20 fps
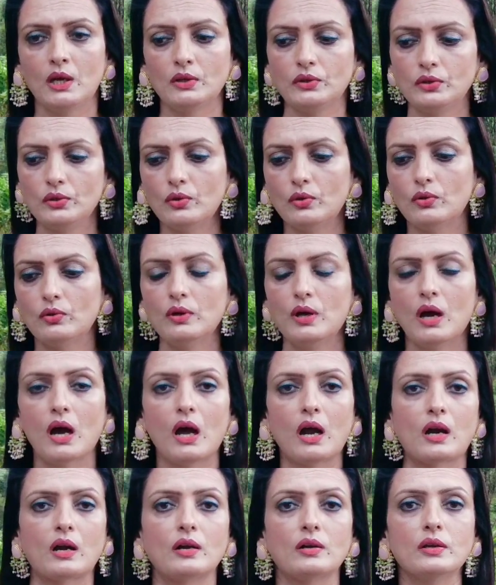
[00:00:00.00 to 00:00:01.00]
You
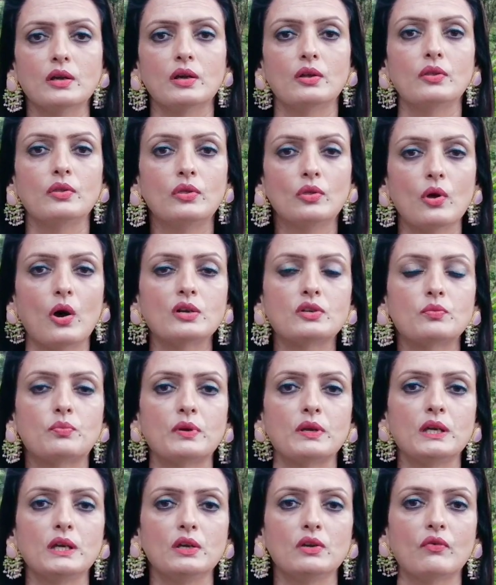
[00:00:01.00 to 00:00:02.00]
are not
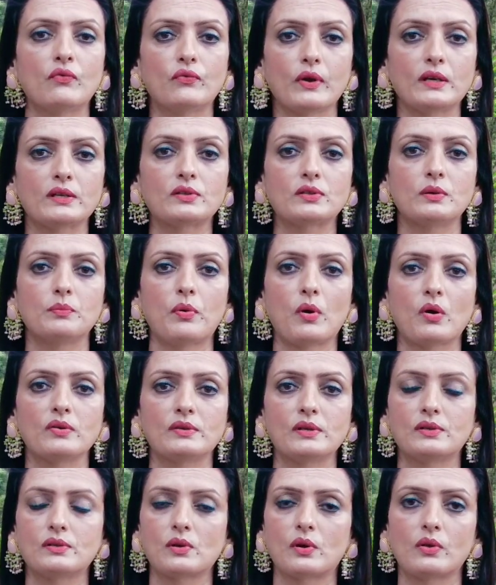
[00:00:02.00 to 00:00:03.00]
bringing your fixed
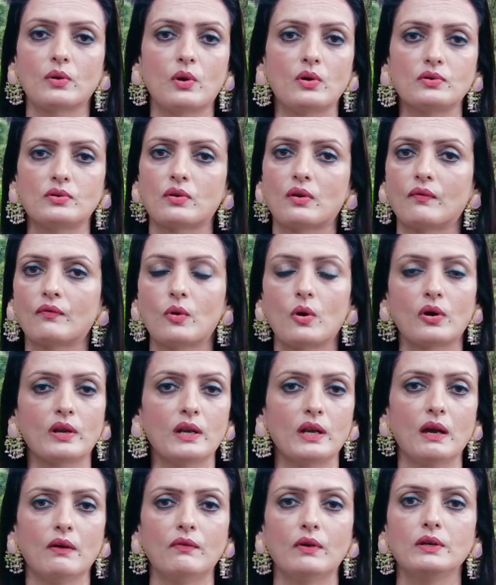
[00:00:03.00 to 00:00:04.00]
deposits on the altar of God.
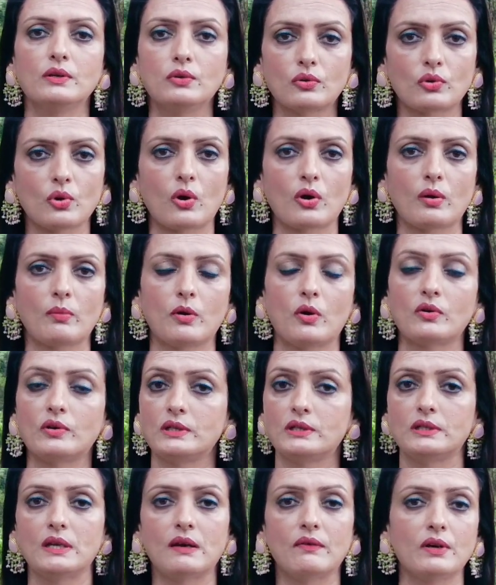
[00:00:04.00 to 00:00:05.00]
Never you thought about
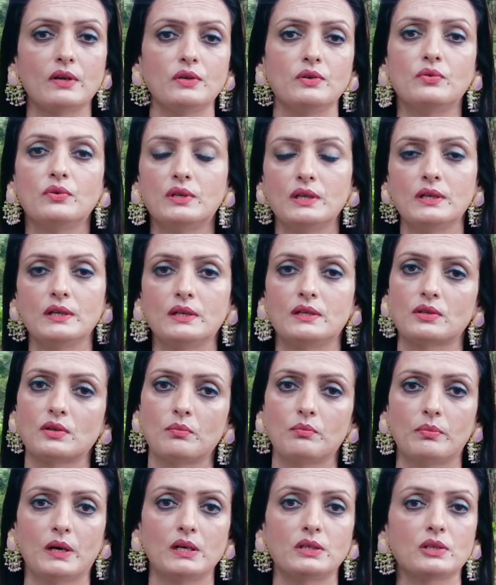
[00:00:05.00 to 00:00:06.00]
it. Never you did it.
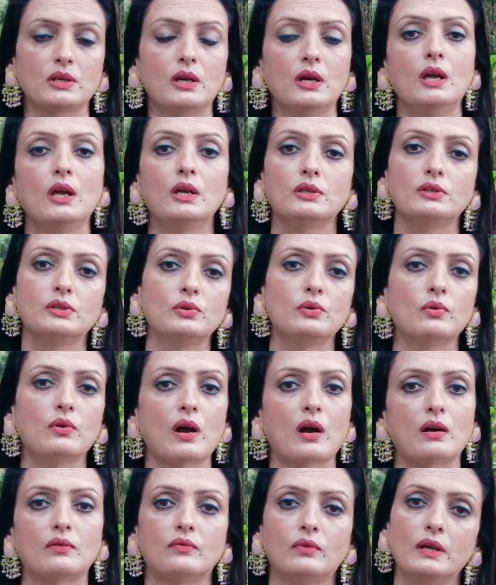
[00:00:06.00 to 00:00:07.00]
But you
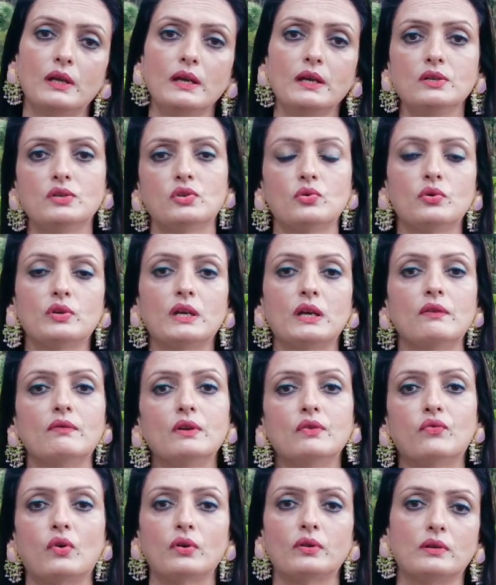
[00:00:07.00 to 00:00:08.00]
are willing to give
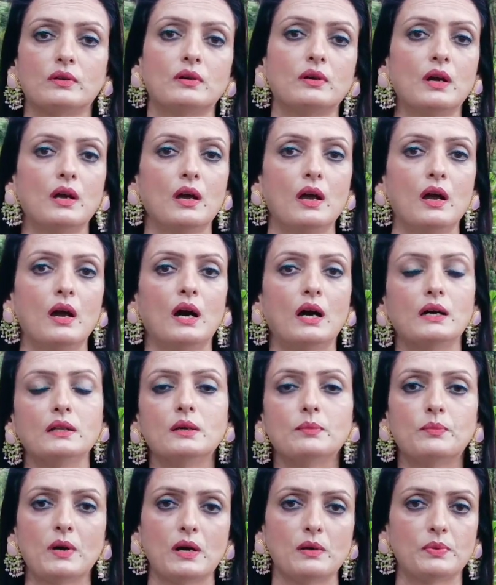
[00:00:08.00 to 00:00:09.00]
it for the
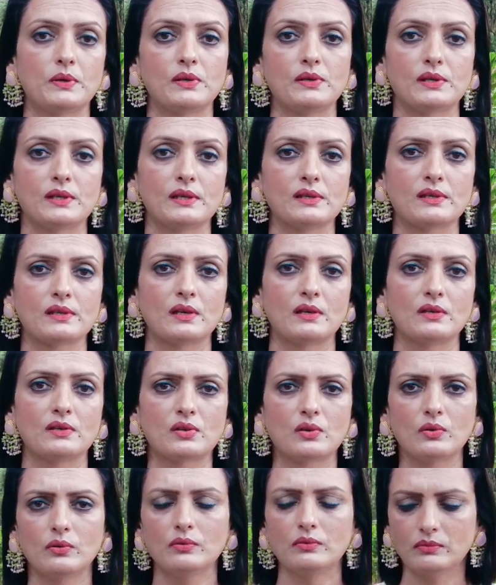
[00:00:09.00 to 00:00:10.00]
other purposes.
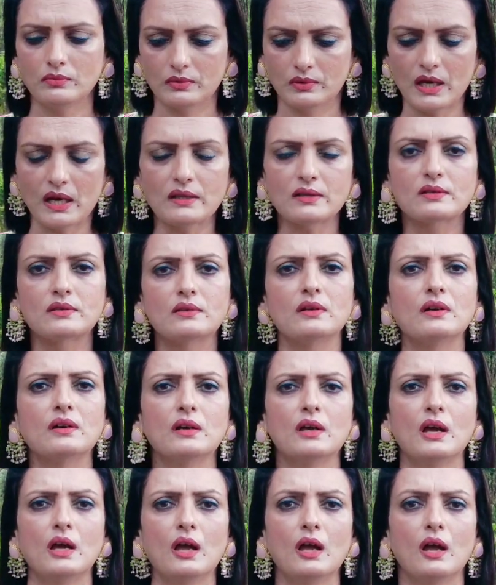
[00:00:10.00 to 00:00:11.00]
So that's the
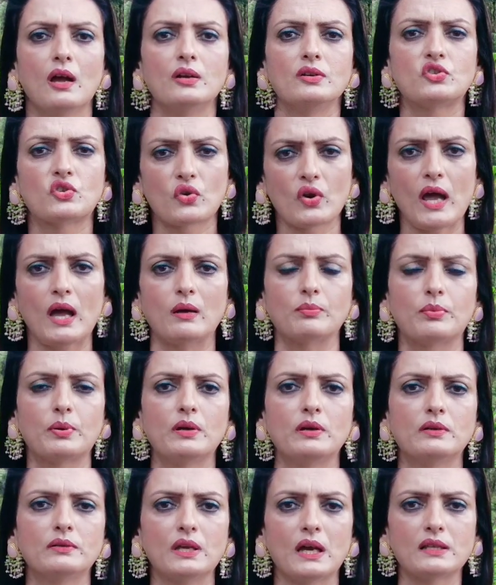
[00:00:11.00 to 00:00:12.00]
trap.
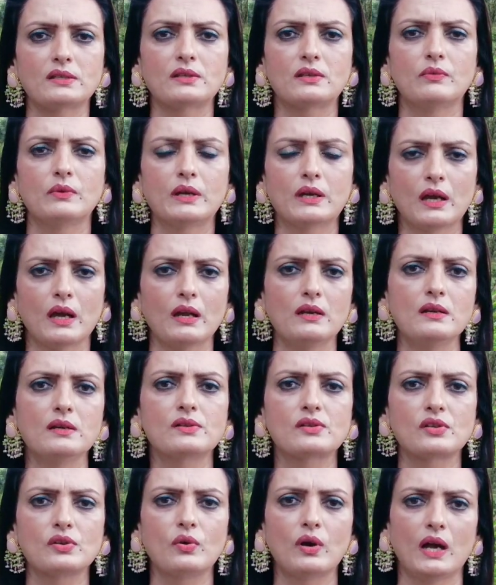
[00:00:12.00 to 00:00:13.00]
That's the
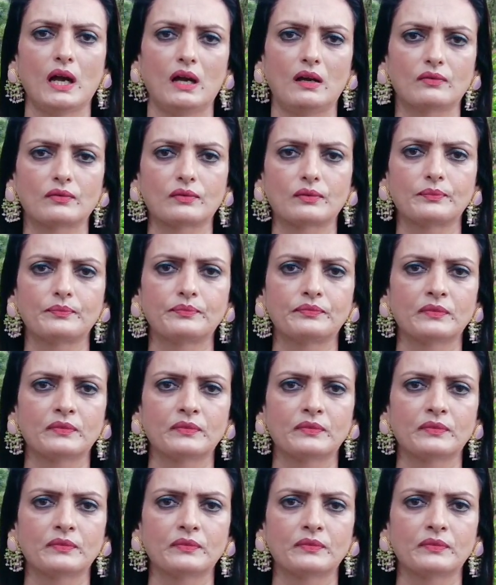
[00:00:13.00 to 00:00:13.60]
wickedness you have.